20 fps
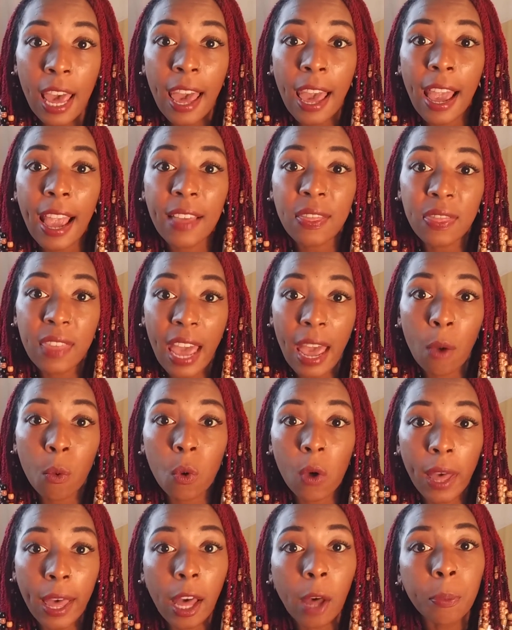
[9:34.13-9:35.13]
and that
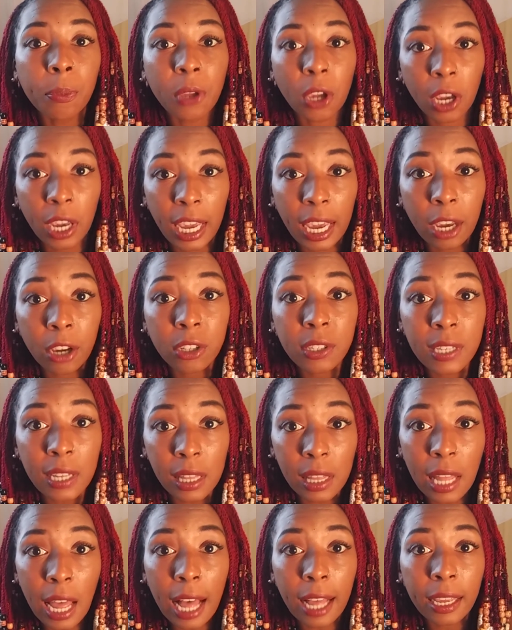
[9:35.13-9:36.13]
will help your hair to
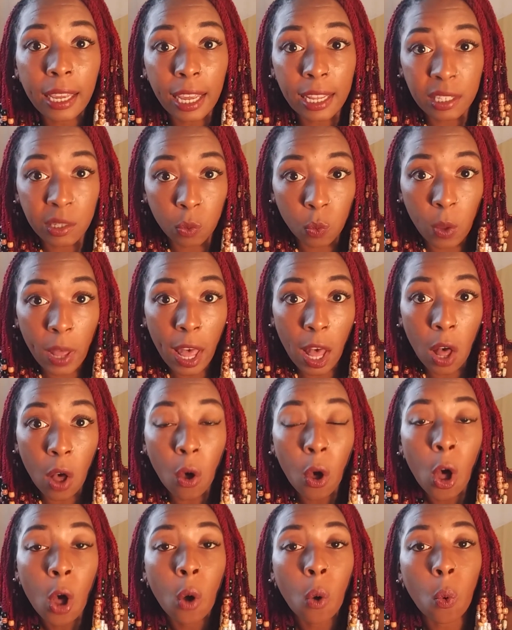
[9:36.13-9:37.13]
lock as
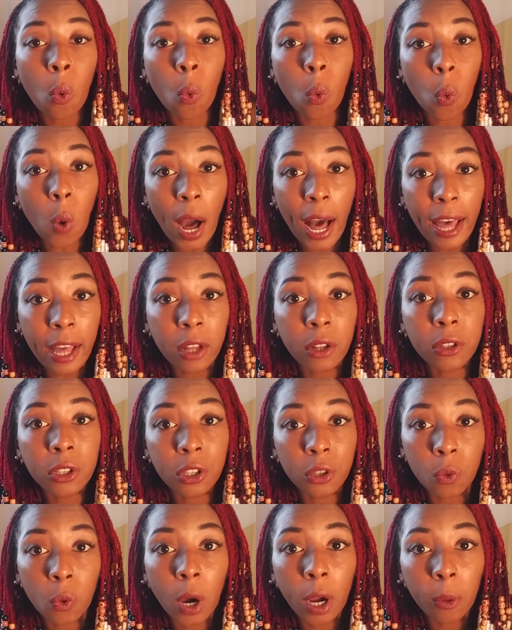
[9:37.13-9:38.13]
well while
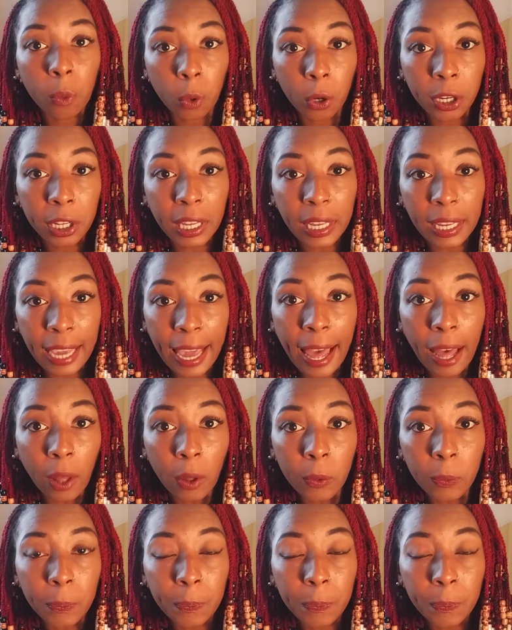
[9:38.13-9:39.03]
you are working out.